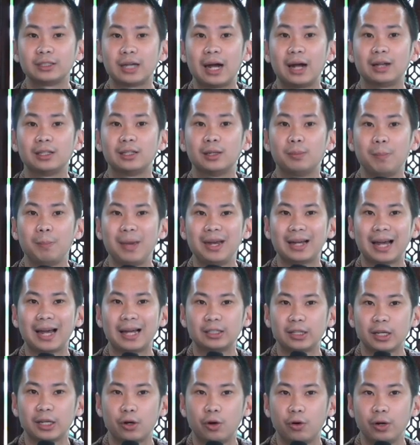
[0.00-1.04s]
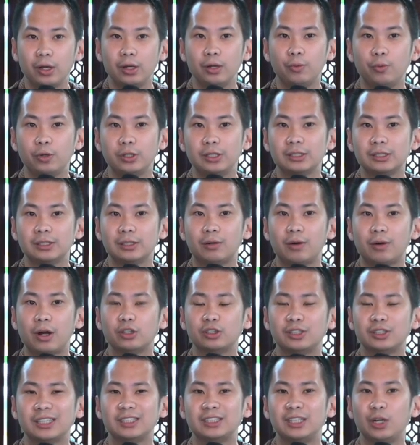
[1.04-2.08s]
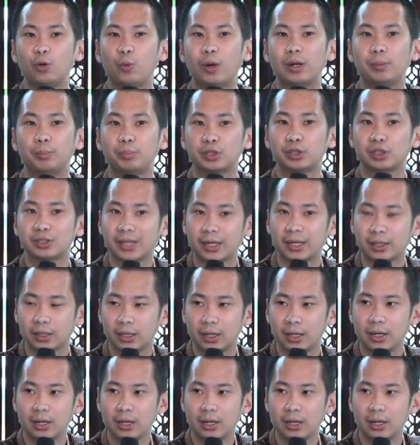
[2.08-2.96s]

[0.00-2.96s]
are the main category, which is around 61%,